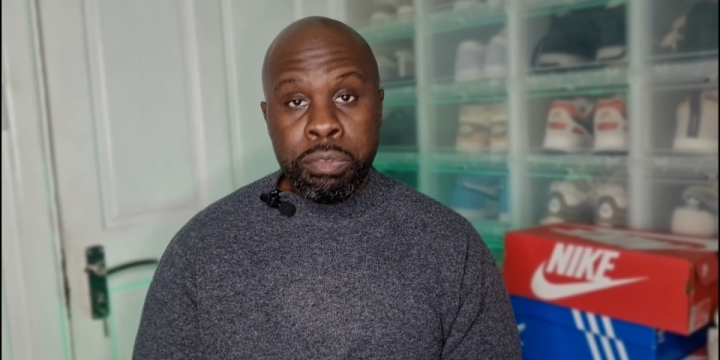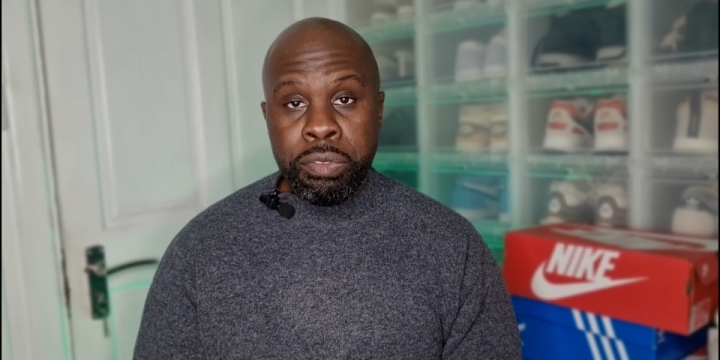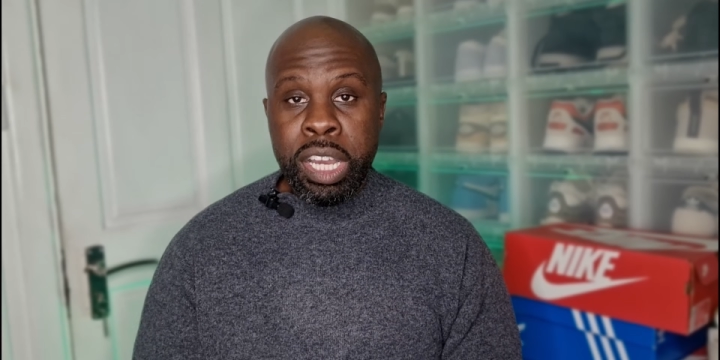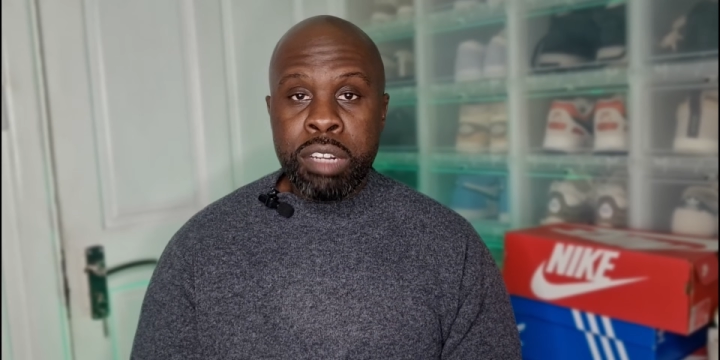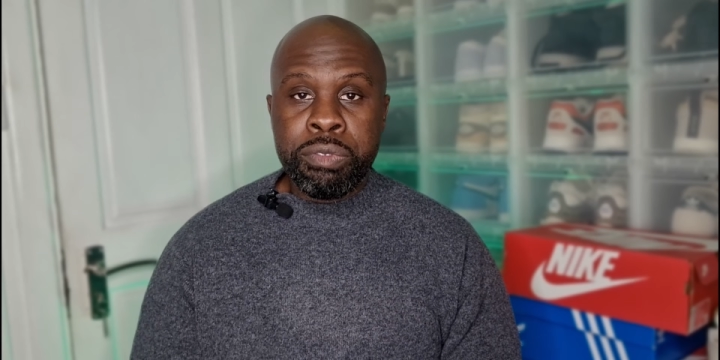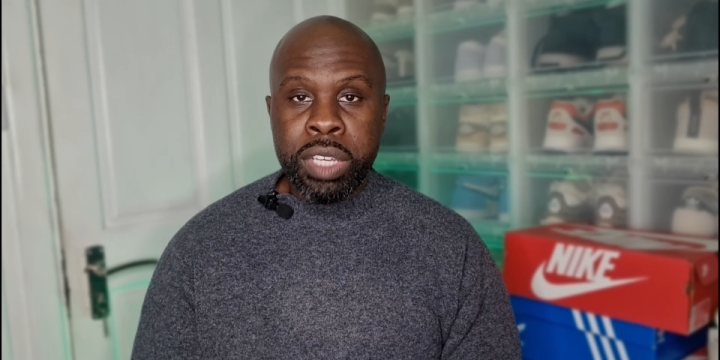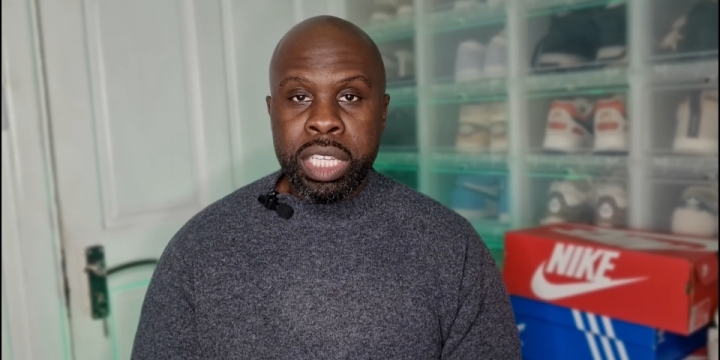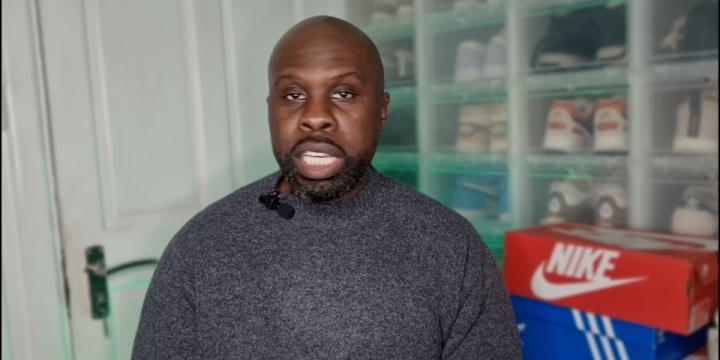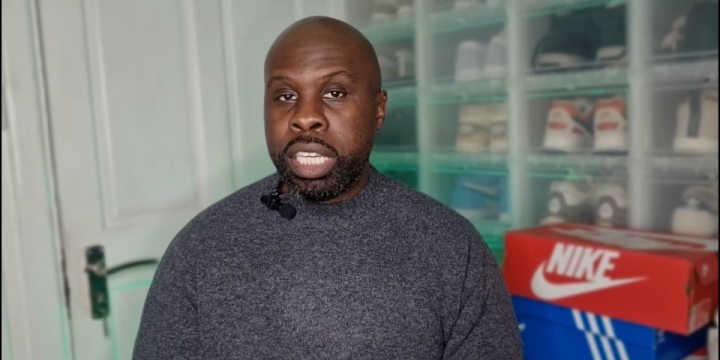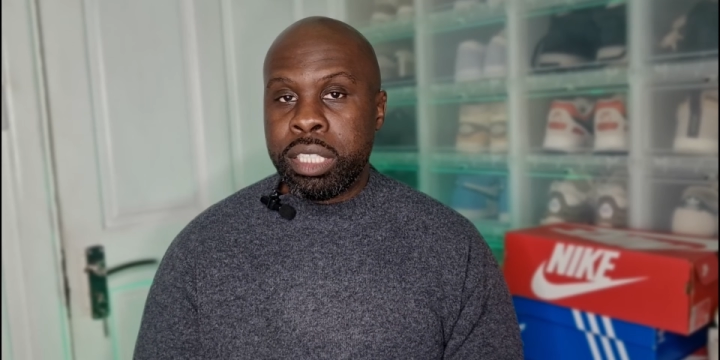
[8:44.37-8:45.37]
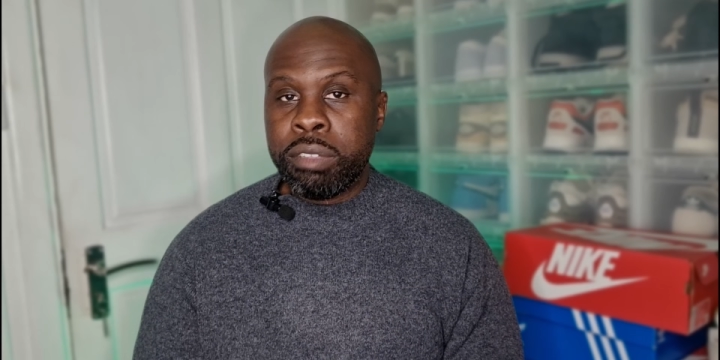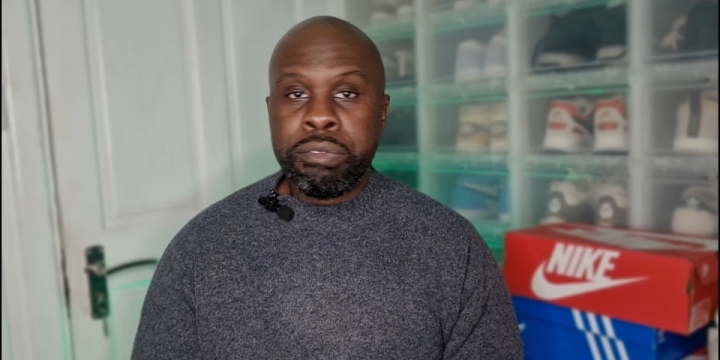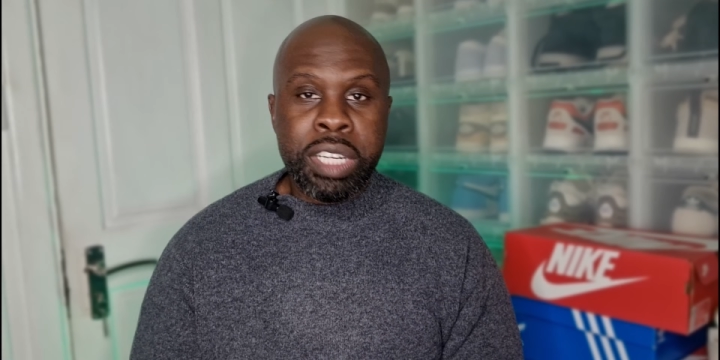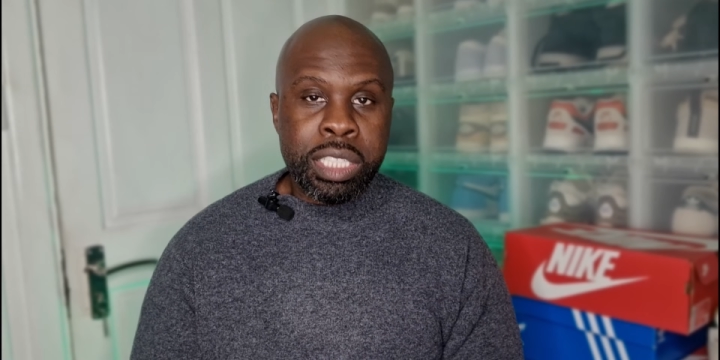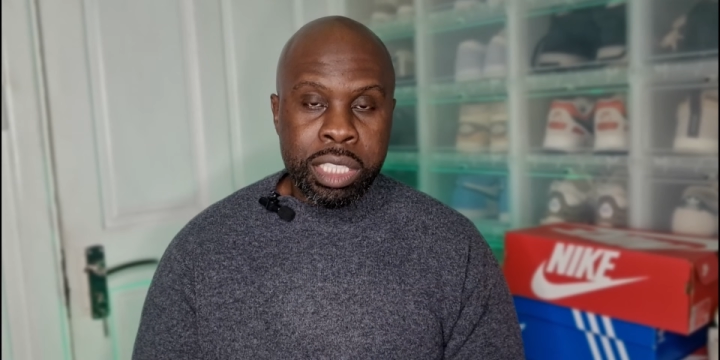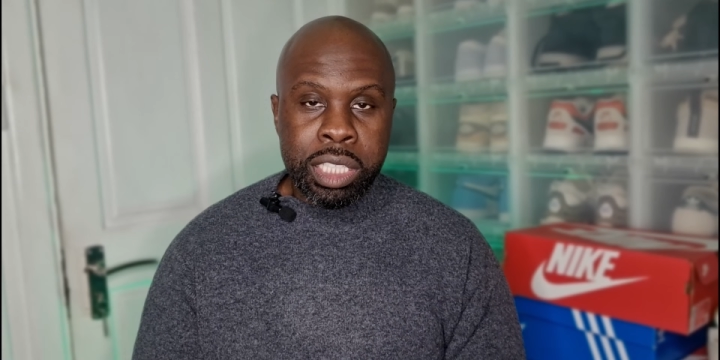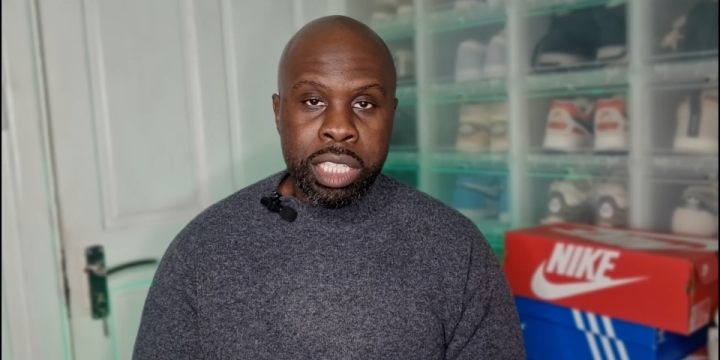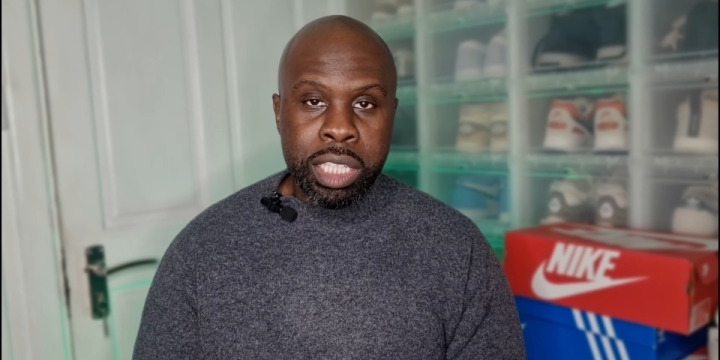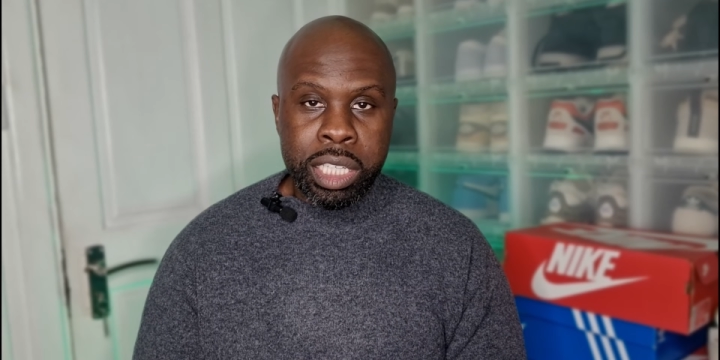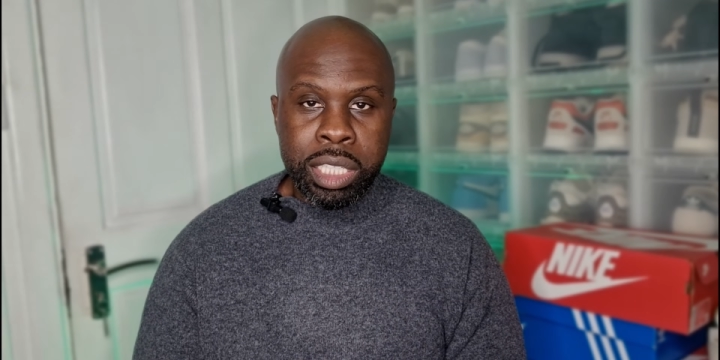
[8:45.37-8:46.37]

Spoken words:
third thing is versatility.